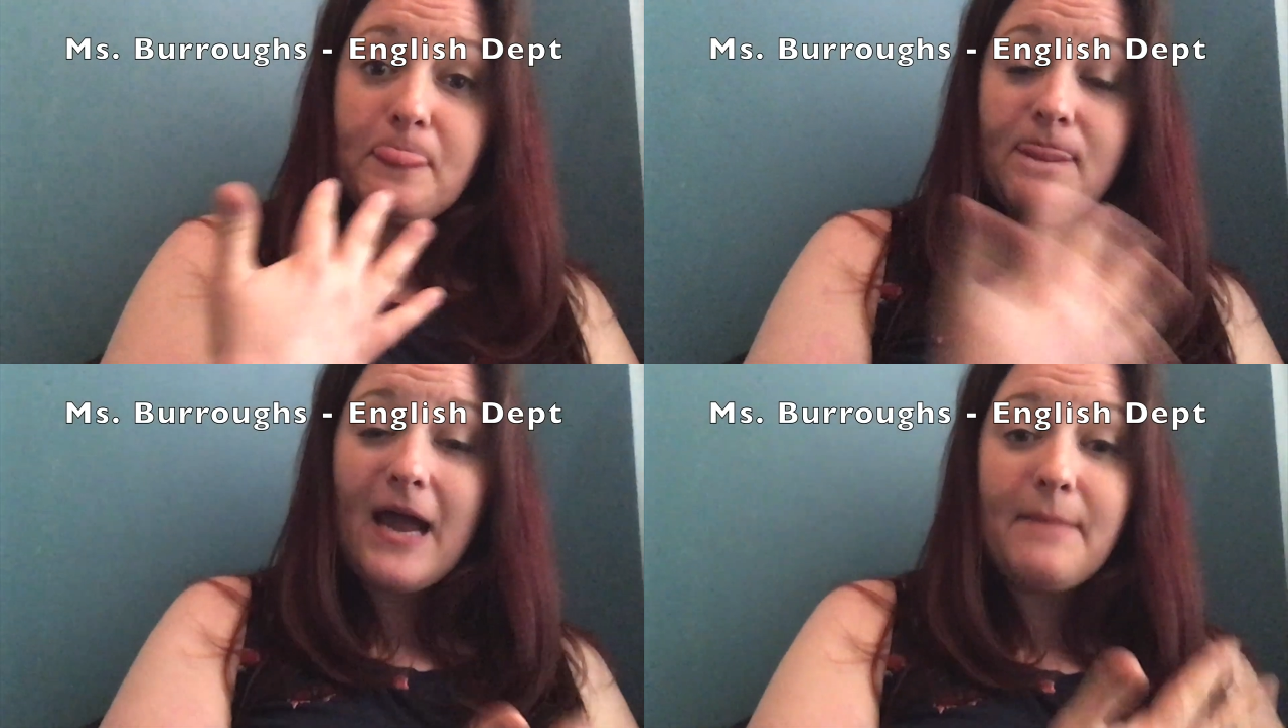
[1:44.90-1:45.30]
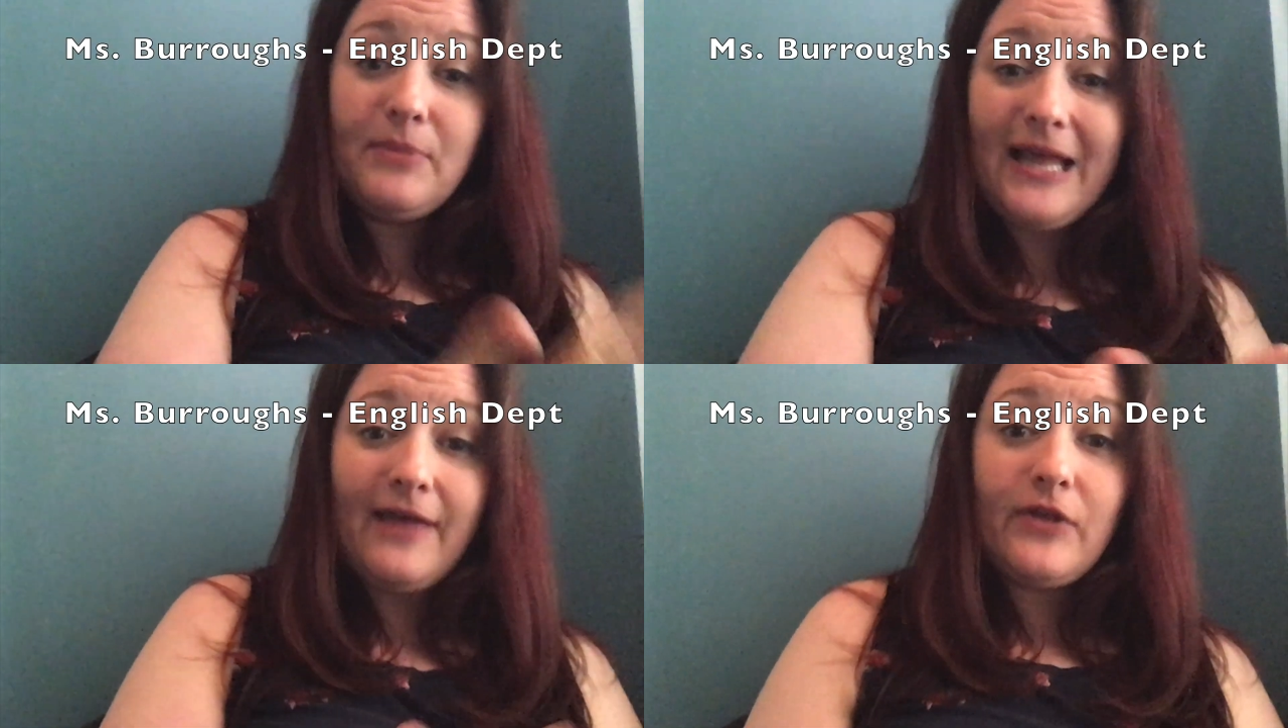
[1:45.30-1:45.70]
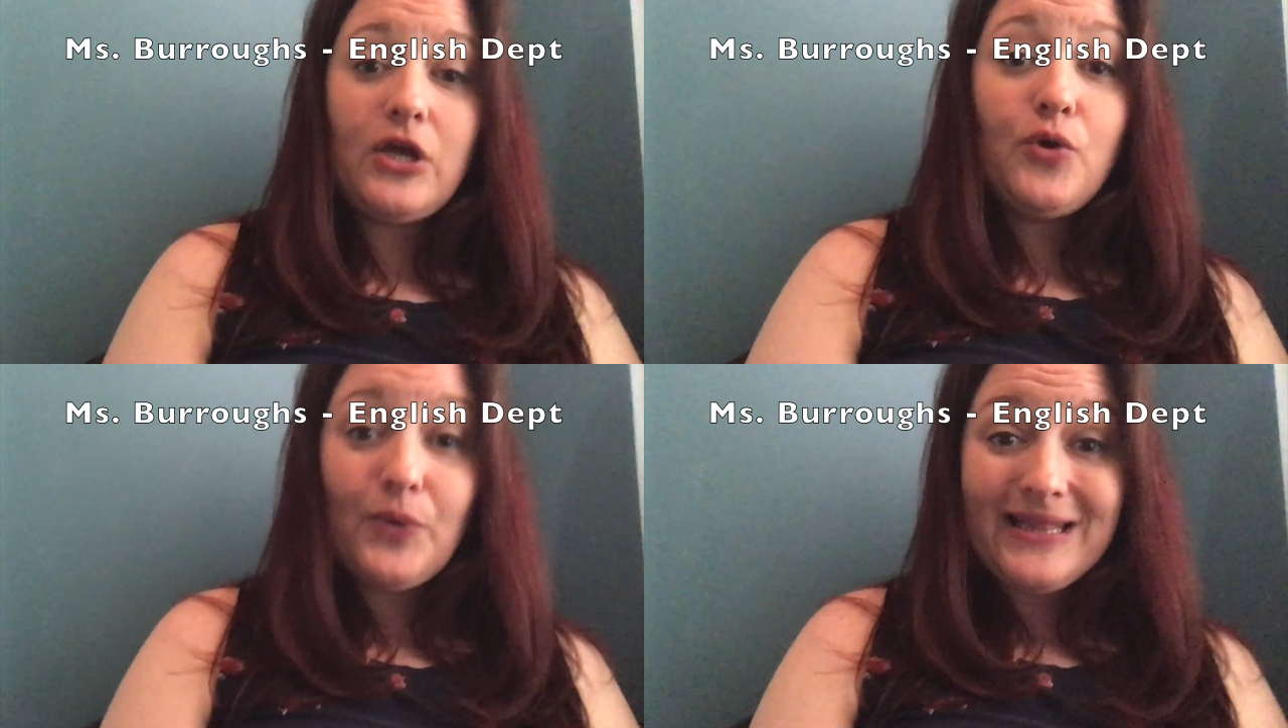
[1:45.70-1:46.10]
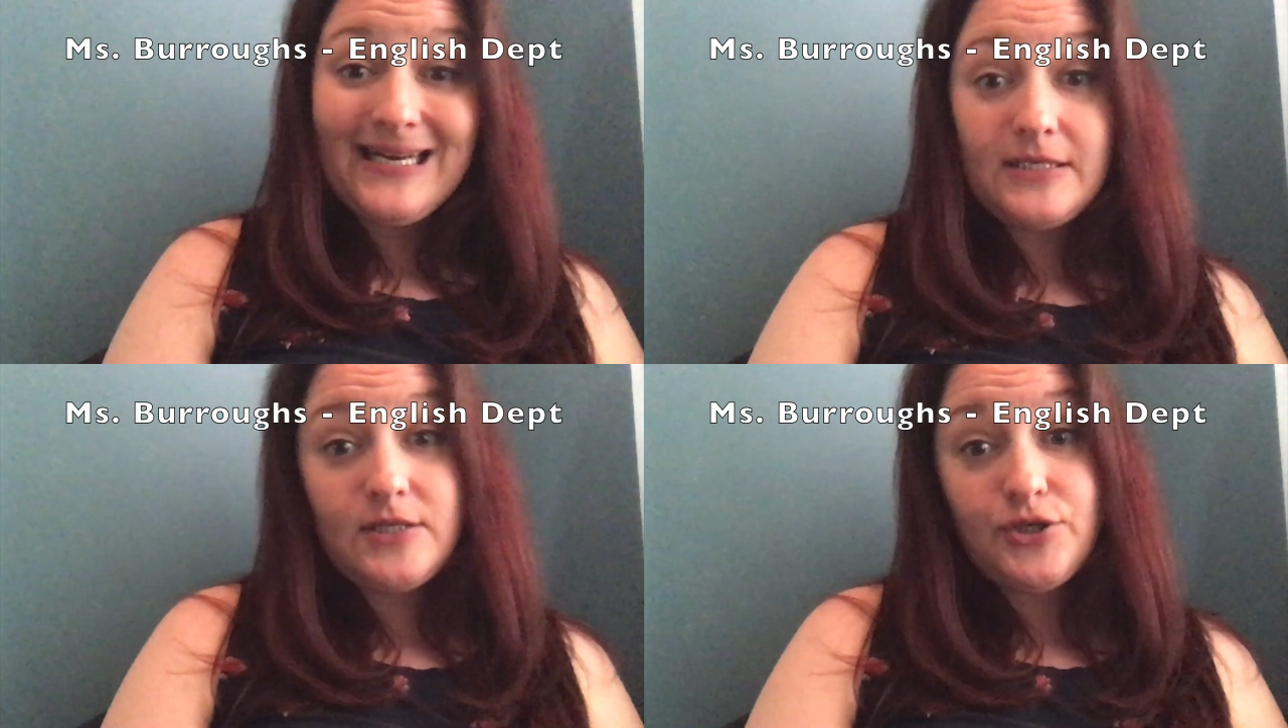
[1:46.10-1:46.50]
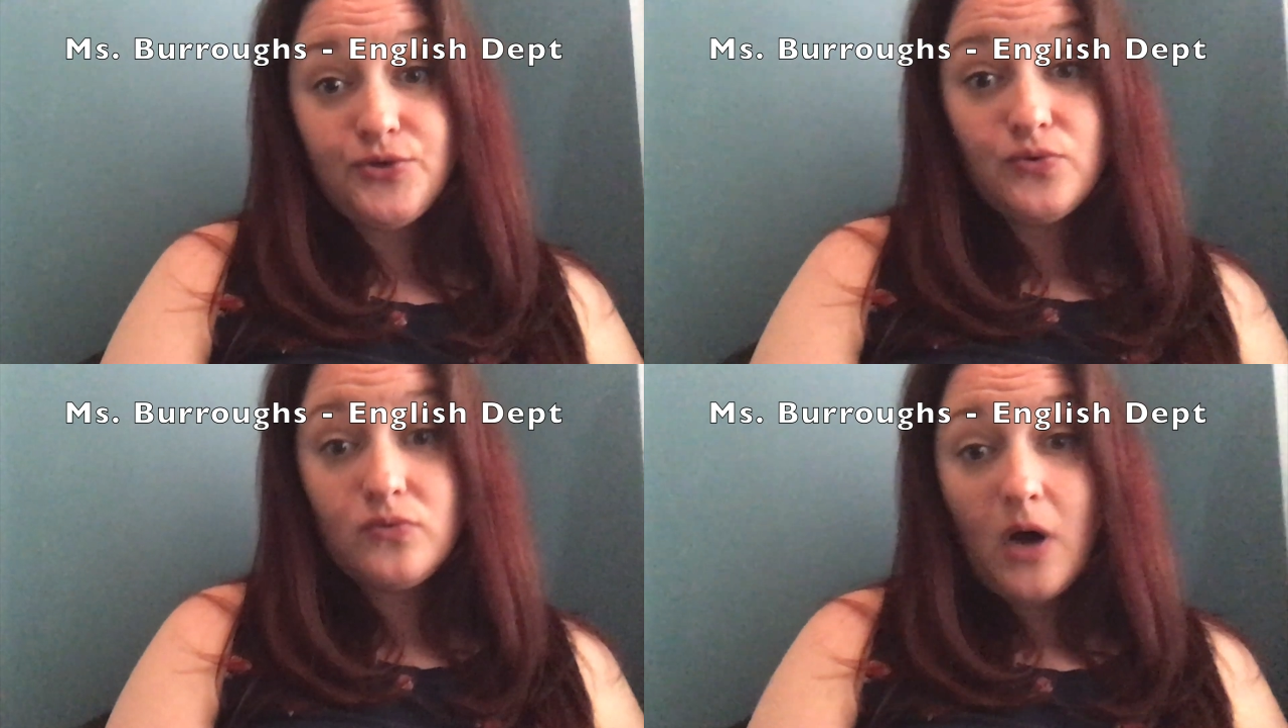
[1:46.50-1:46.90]
type plan that you would like
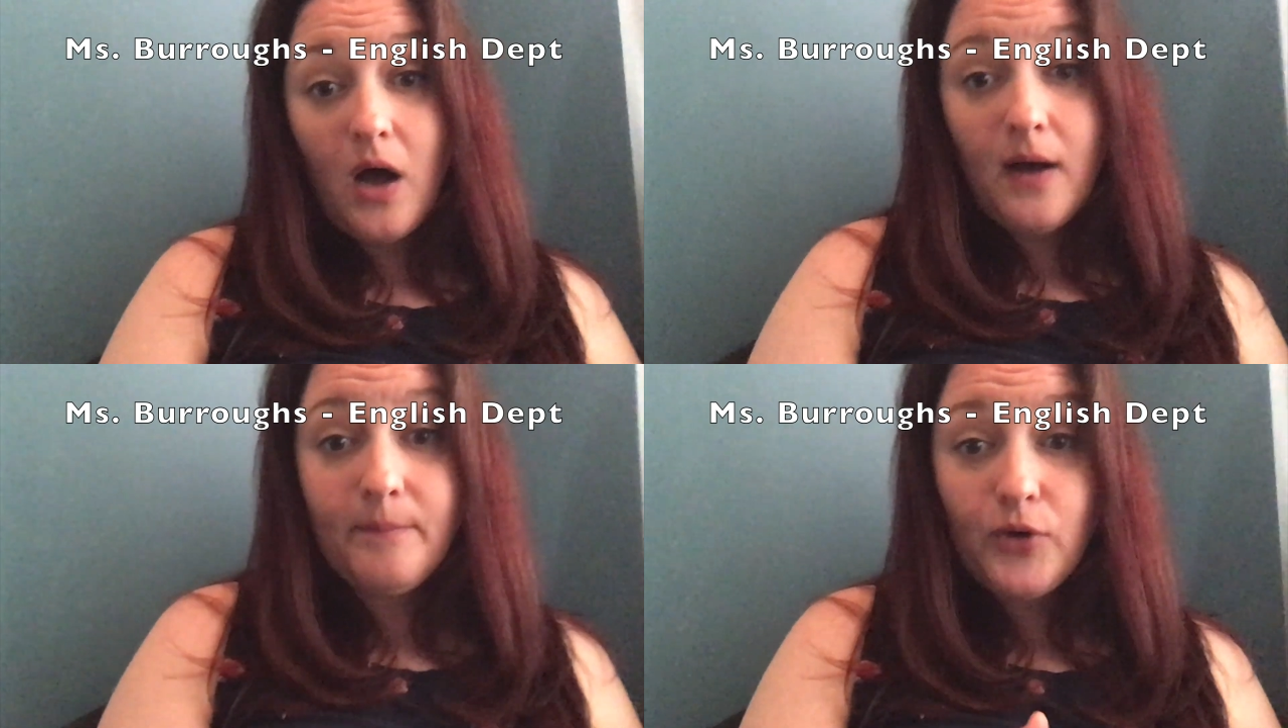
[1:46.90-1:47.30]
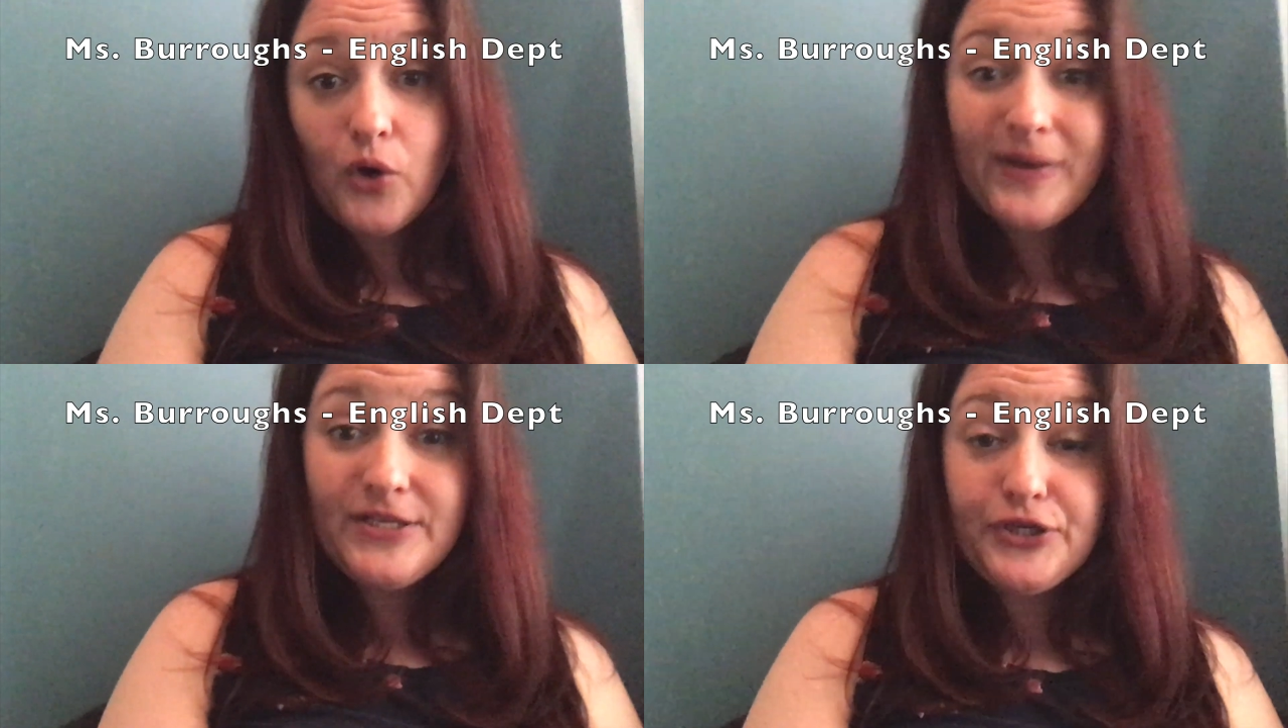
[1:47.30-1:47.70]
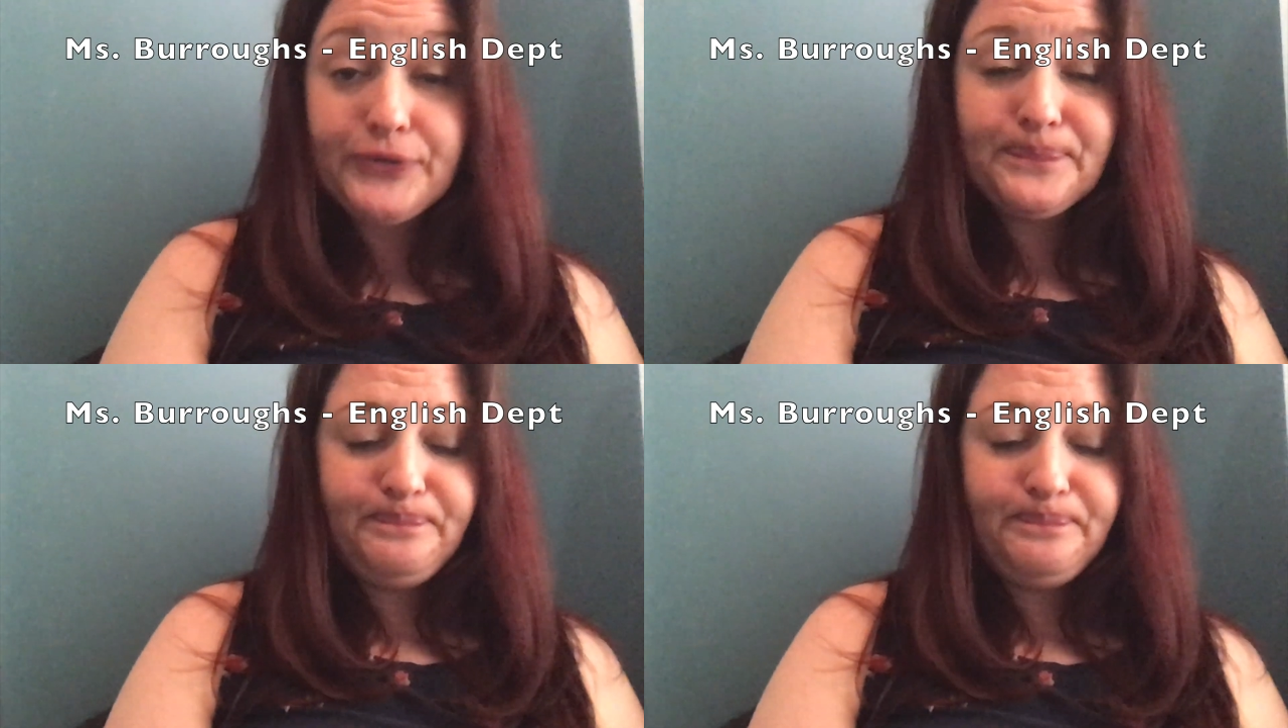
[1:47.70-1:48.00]
to go into.